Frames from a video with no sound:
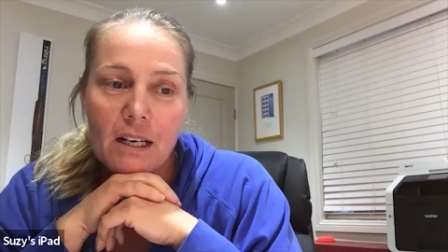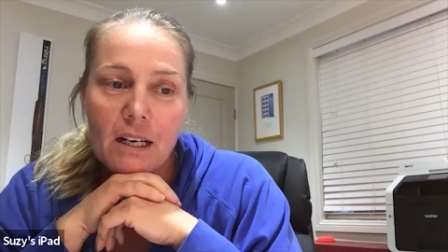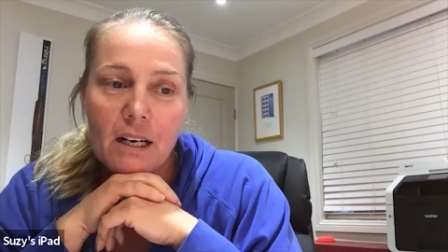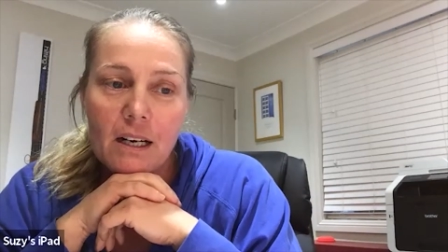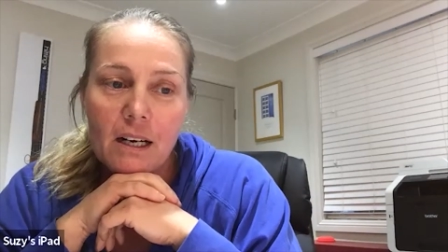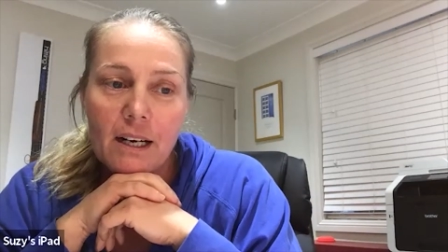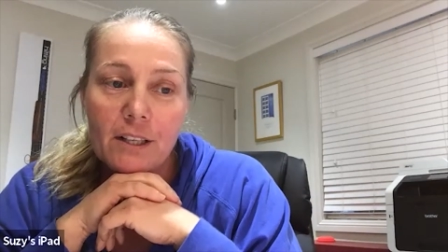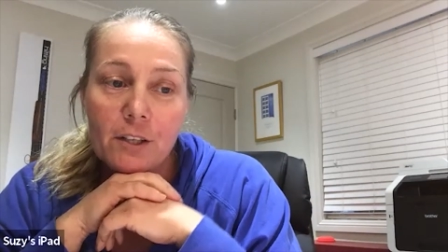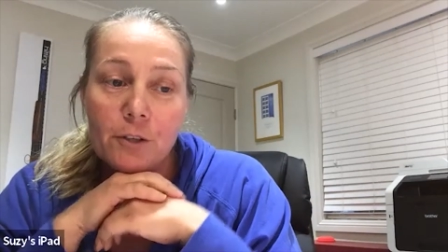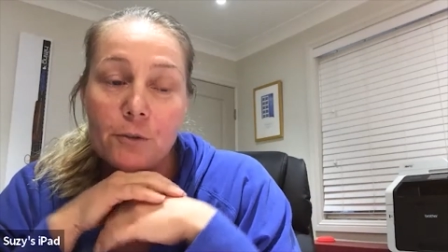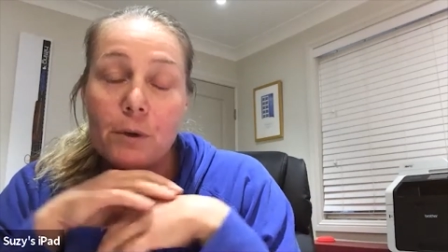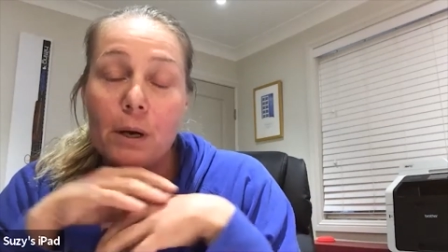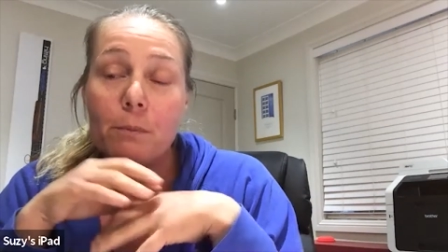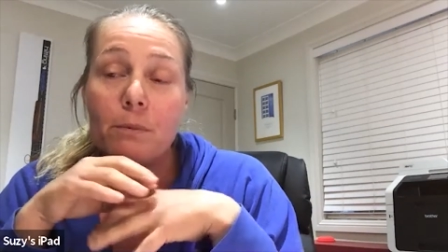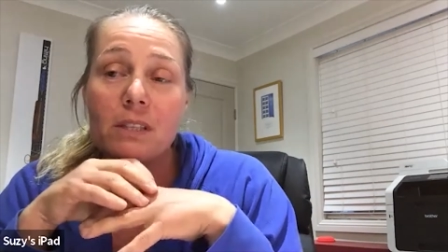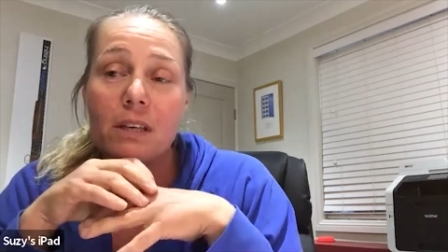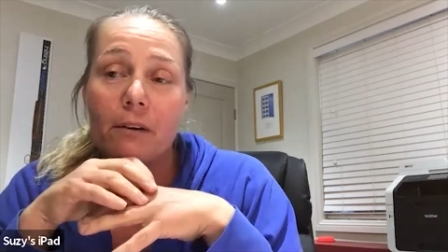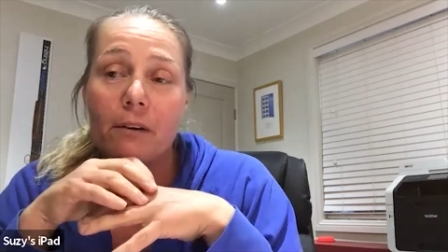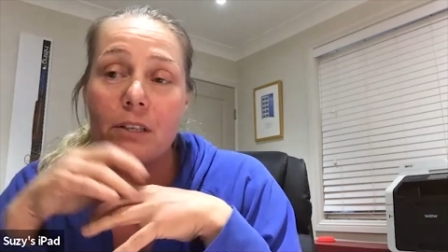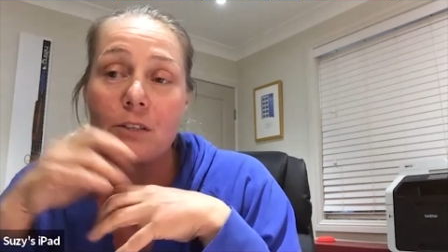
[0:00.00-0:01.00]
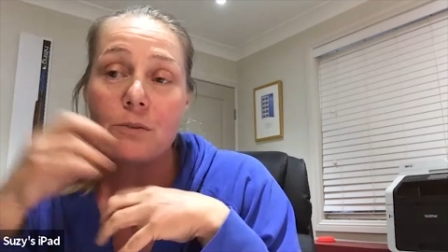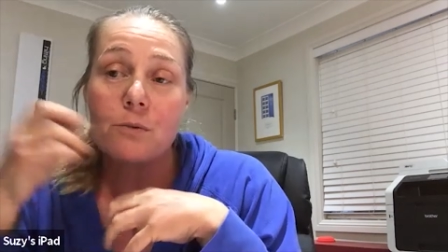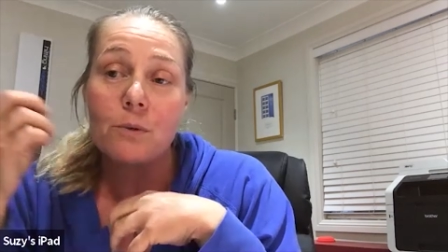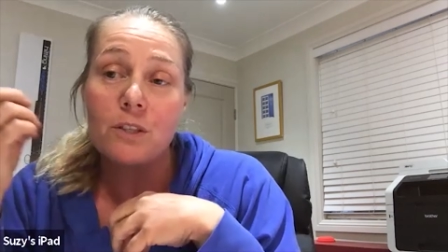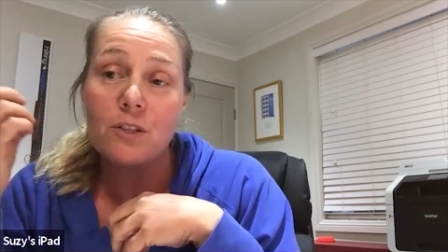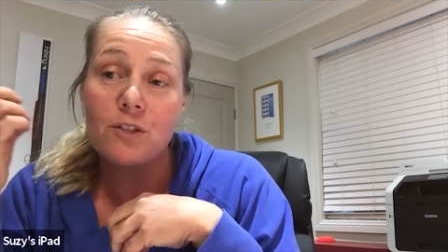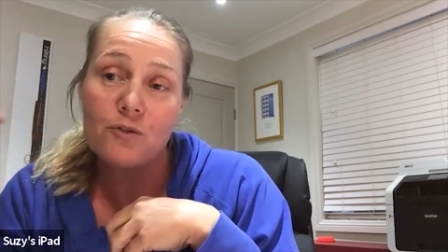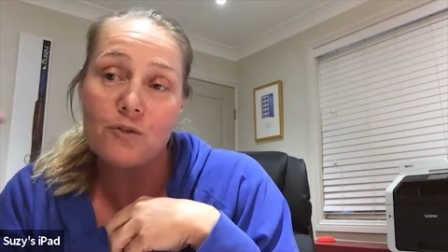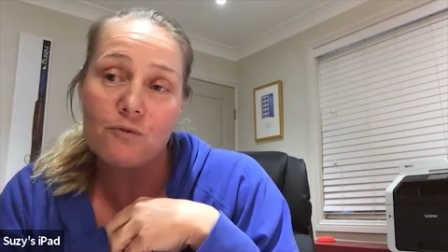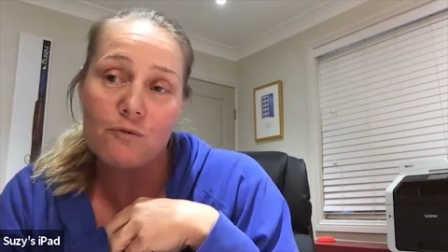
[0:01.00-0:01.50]
I knew I was going to a
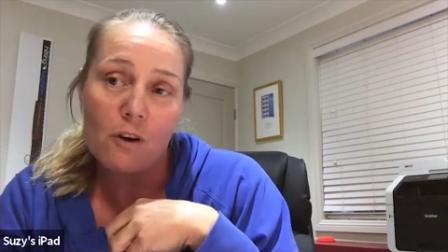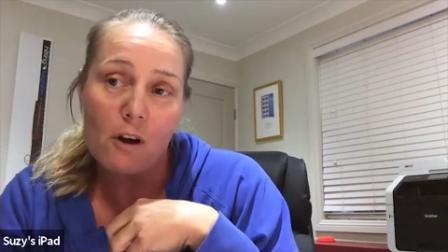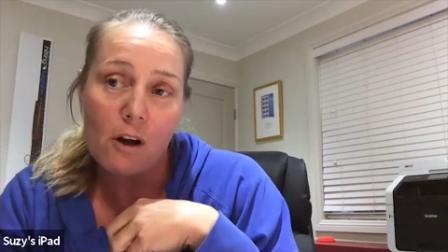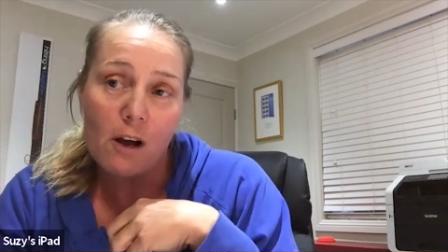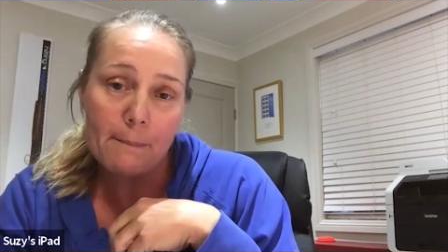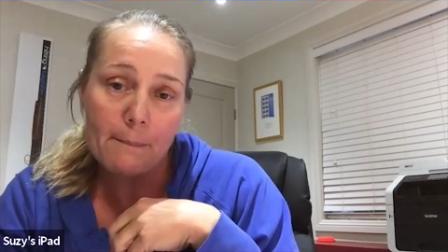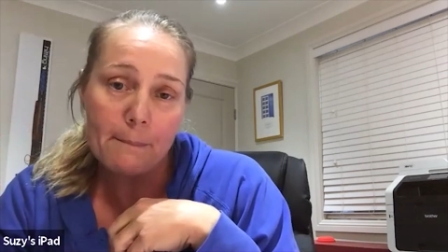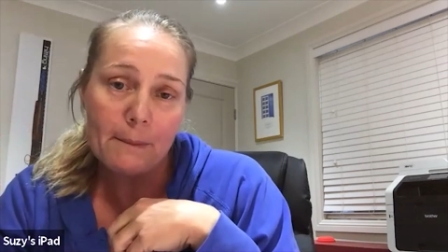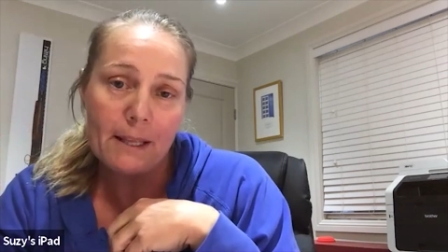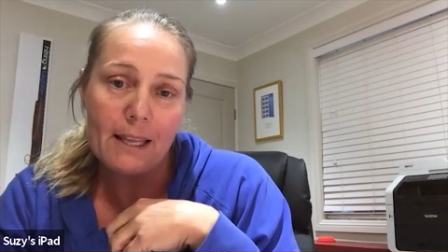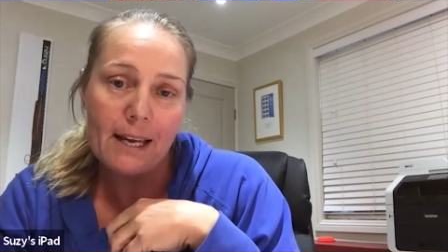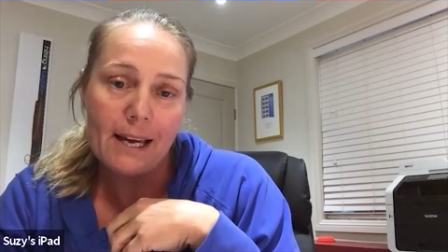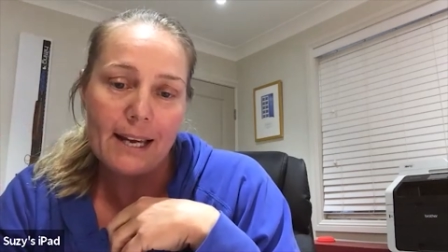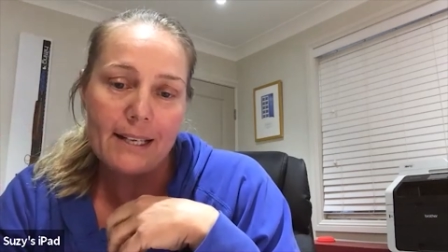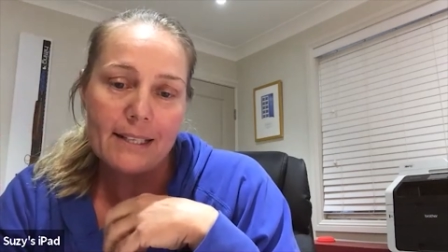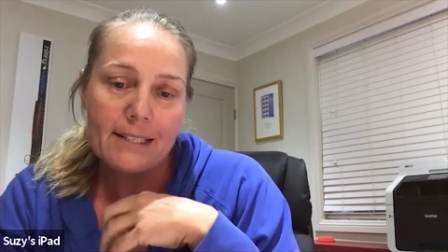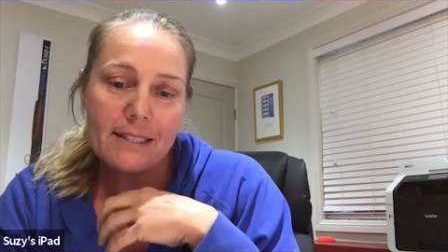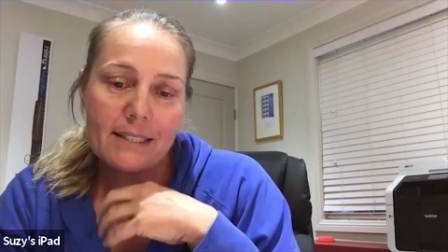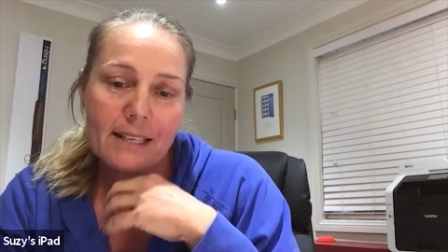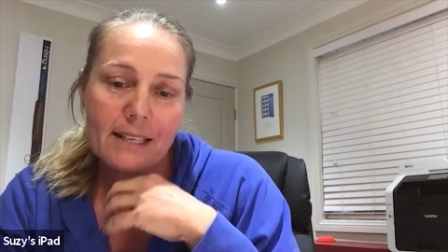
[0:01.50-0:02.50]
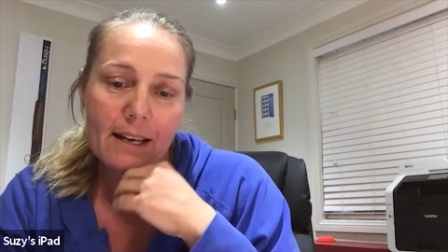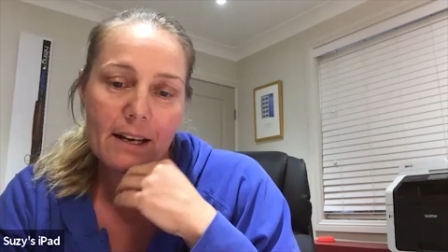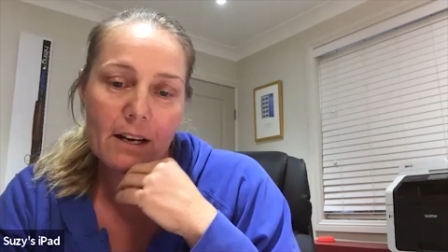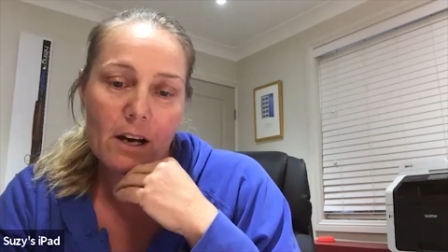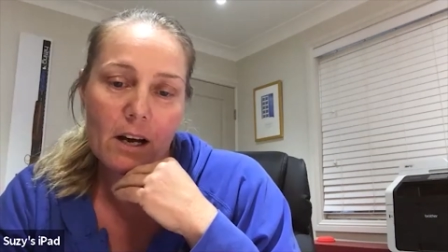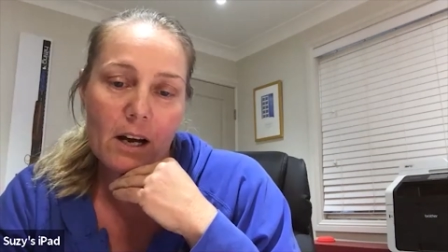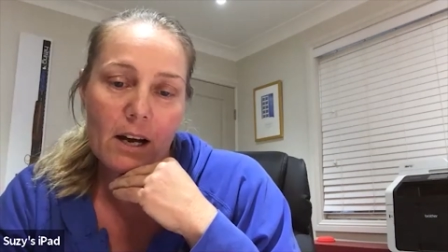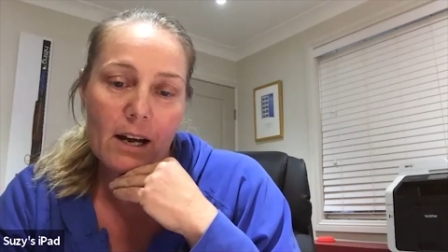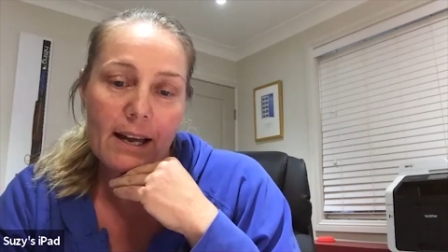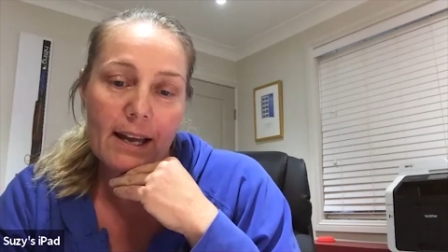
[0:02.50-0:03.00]
dry place and
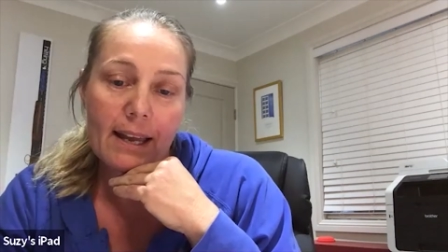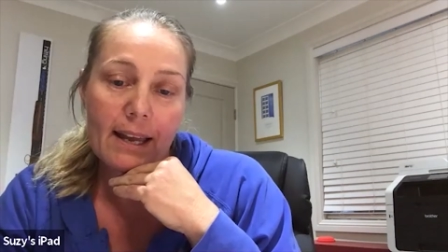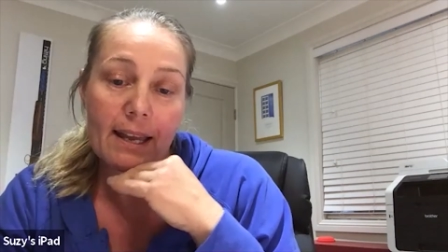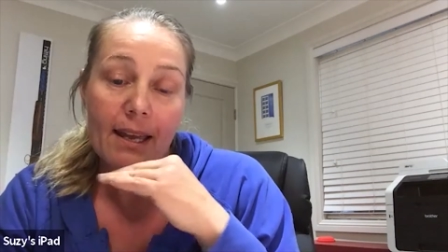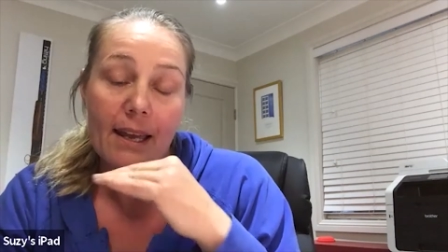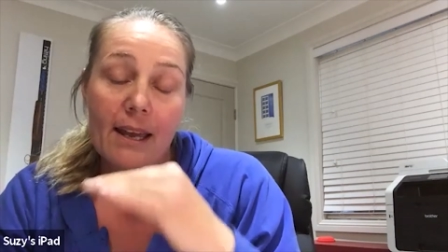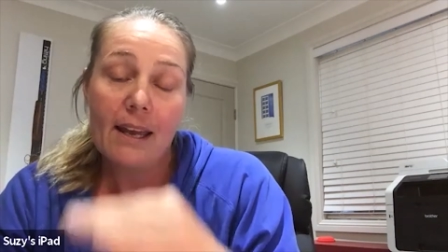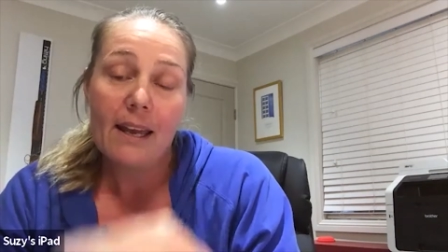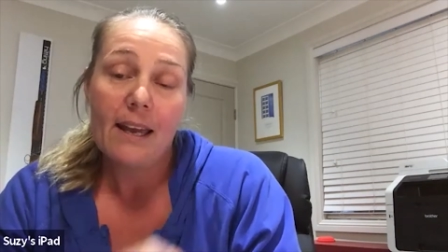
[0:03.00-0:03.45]
I